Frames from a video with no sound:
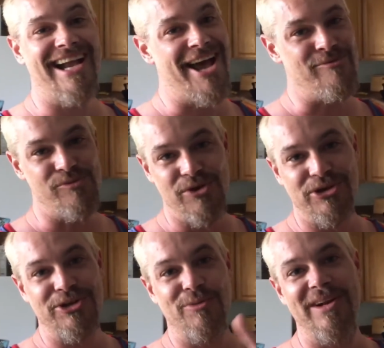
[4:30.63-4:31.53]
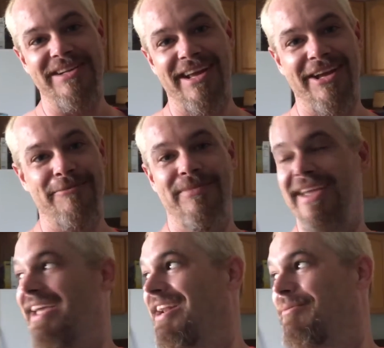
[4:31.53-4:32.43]
I got him real good one time,
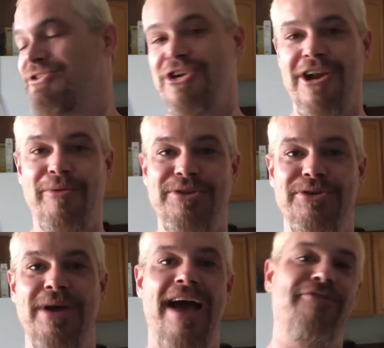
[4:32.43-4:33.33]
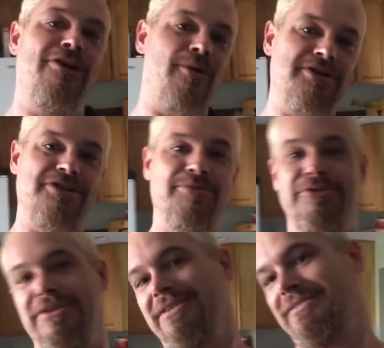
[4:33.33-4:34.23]
and I'm gonna share that with you after I watch the
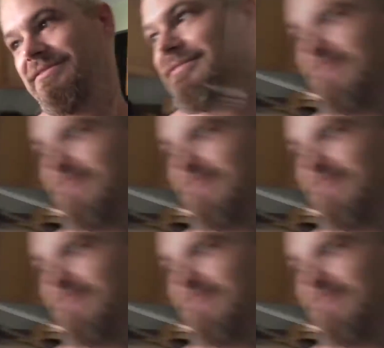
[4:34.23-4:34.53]
movie.